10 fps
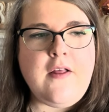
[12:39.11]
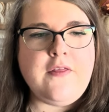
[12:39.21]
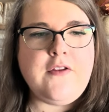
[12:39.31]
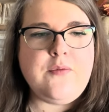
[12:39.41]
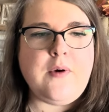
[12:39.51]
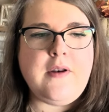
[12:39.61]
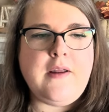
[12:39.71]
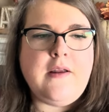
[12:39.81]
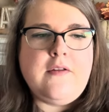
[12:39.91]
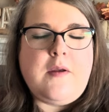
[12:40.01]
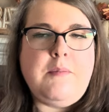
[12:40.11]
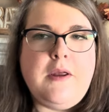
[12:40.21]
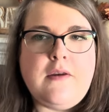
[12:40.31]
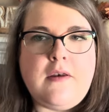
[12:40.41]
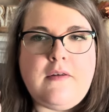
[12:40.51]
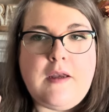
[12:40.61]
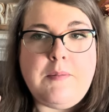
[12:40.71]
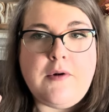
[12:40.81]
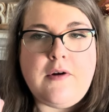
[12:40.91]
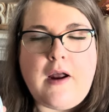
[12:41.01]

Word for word: This one is a bit deeper and